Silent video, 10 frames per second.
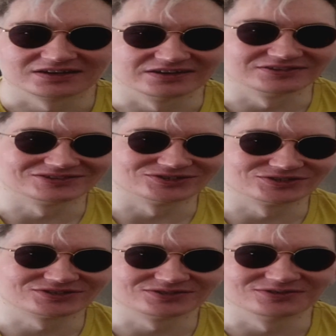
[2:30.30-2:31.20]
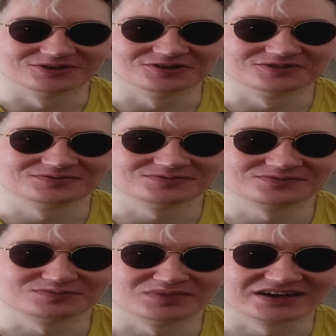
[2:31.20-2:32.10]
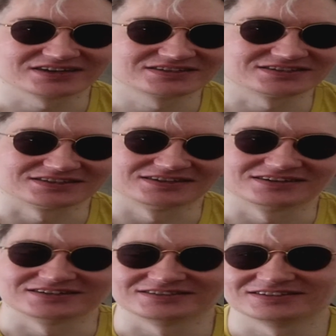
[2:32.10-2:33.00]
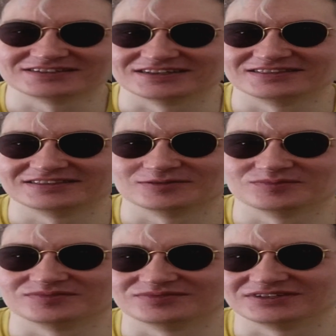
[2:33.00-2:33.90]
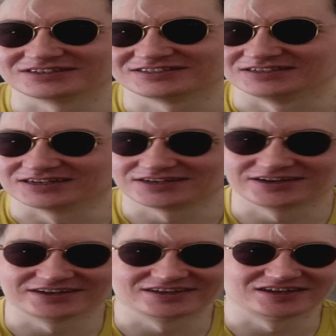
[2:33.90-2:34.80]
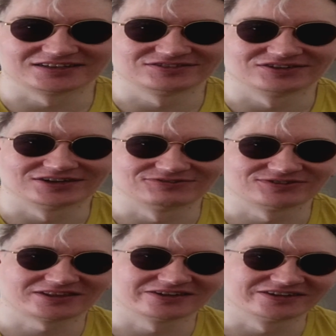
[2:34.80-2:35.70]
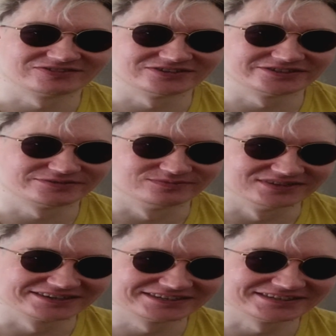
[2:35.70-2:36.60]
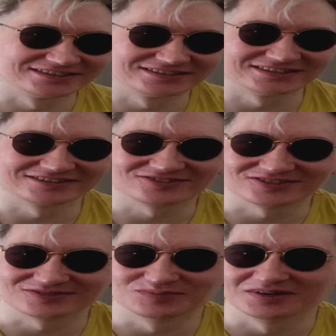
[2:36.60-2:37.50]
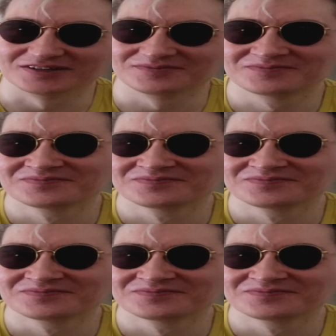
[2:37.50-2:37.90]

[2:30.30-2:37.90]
letters max, and I sent them exactly 800 letters max, and I got my